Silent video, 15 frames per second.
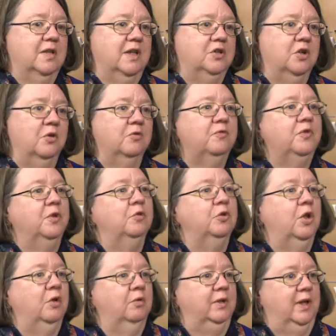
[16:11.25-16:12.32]
don't feel
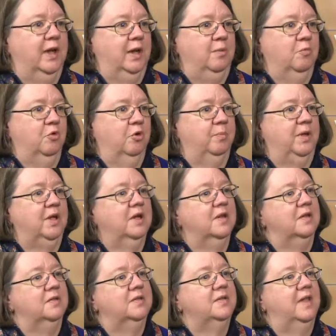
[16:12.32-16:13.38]
lonely anymore
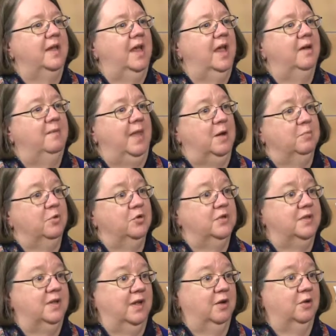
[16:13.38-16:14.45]
because they have that
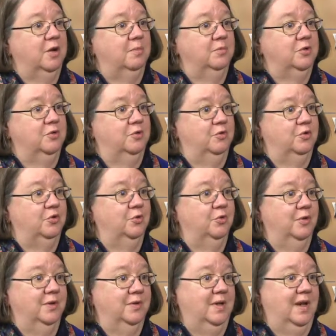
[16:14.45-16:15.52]
person that comes to their door